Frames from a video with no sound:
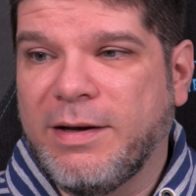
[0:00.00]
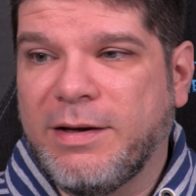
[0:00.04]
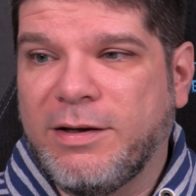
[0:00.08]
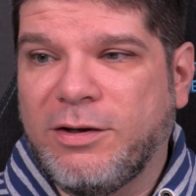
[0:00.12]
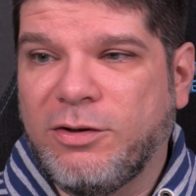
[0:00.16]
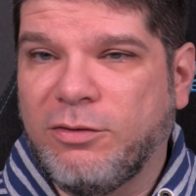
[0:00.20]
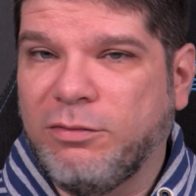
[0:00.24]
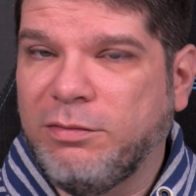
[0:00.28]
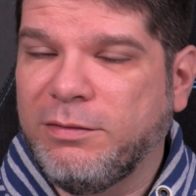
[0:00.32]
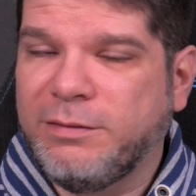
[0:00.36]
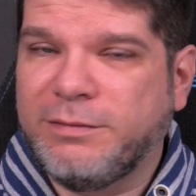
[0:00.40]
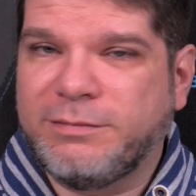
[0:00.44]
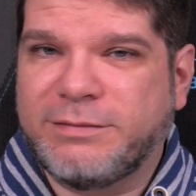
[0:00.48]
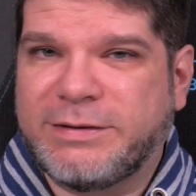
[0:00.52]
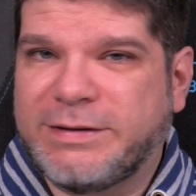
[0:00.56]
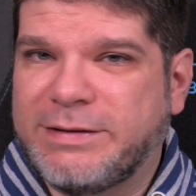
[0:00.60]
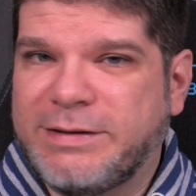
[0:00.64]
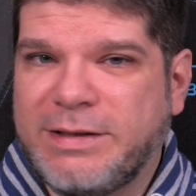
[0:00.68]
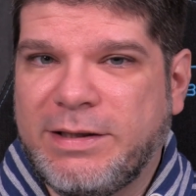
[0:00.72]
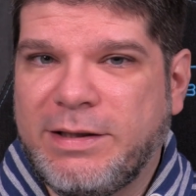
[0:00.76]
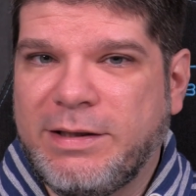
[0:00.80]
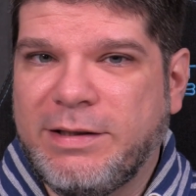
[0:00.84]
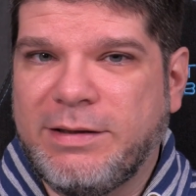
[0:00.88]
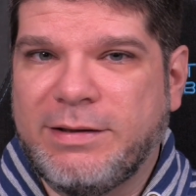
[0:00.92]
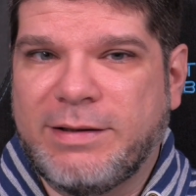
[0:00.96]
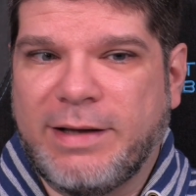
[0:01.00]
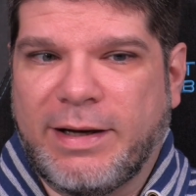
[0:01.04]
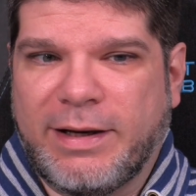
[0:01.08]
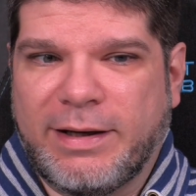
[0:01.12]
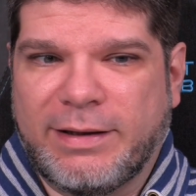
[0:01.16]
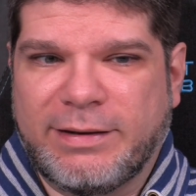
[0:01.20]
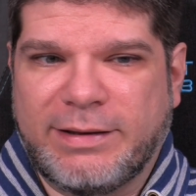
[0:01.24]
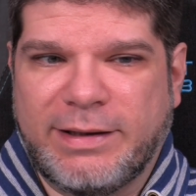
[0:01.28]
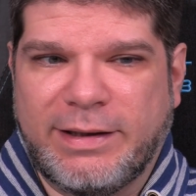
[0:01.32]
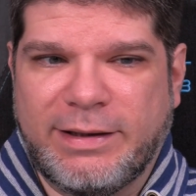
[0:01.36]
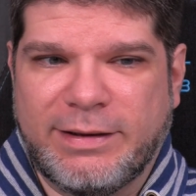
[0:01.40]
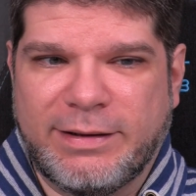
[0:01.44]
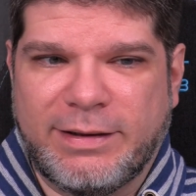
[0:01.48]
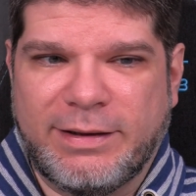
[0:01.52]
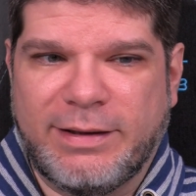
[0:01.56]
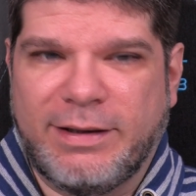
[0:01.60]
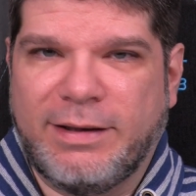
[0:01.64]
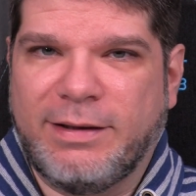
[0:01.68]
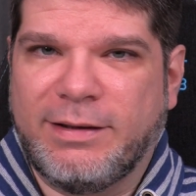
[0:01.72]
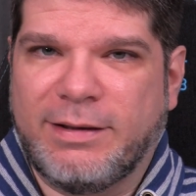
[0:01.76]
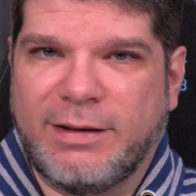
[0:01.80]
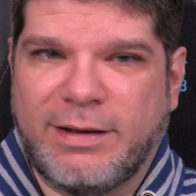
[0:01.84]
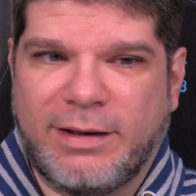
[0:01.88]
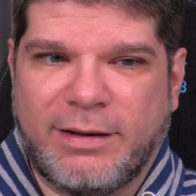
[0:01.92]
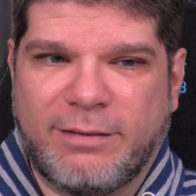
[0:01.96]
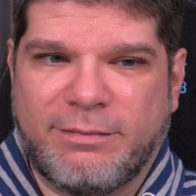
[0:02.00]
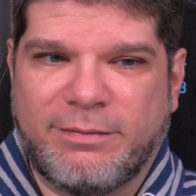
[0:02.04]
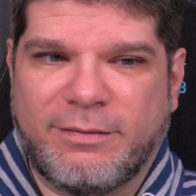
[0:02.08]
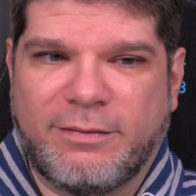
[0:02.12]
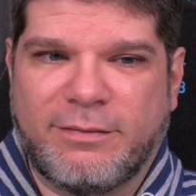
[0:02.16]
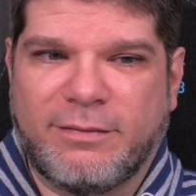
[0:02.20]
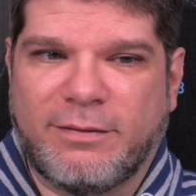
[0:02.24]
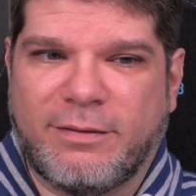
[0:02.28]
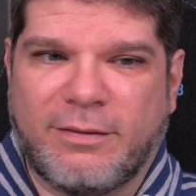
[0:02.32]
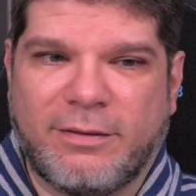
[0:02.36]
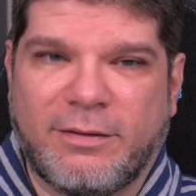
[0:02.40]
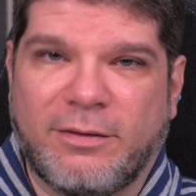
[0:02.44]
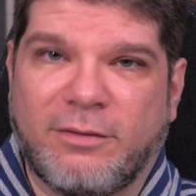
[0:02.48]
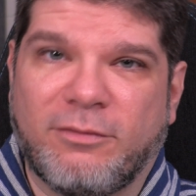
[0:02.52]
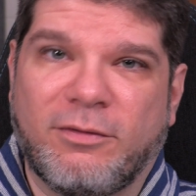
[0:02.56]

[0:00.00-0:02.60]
you will see that in the in-depth uh,